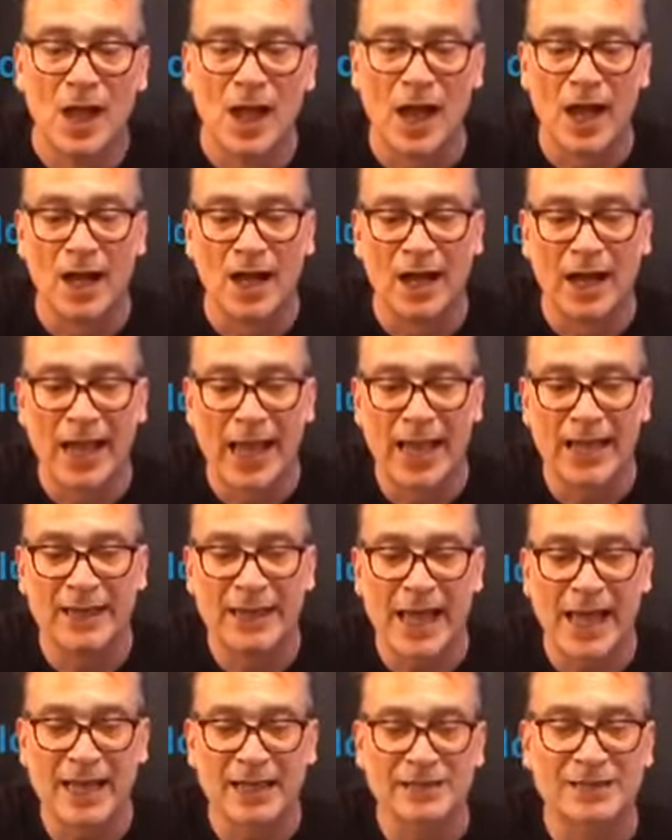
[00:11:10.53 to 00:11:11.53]
And
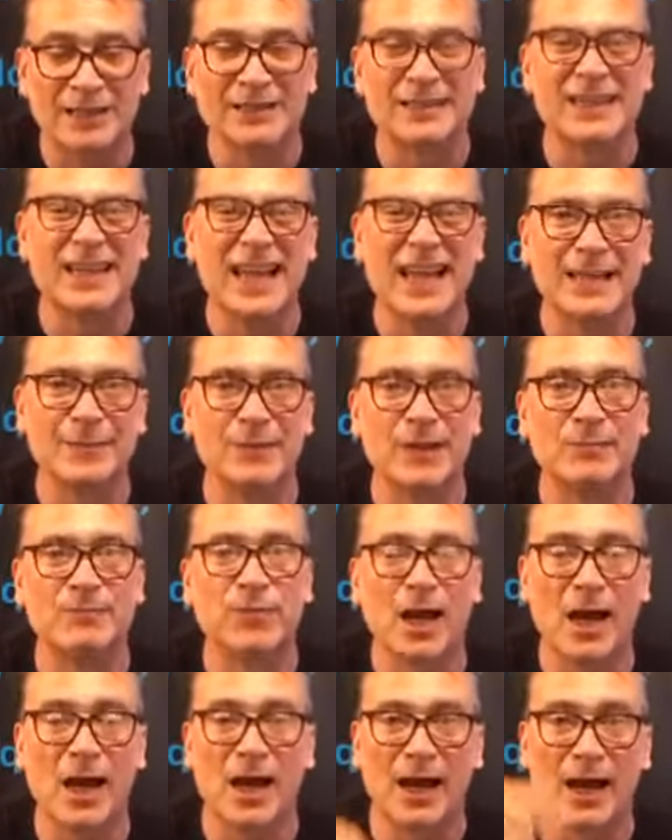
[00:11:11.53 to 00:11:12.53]
as its name
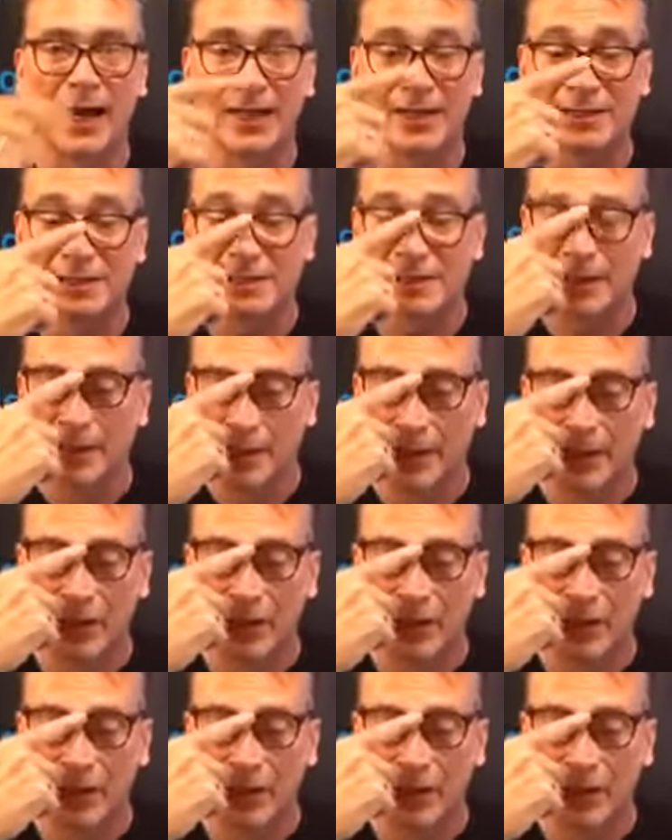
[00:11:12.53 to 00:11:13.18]
implies,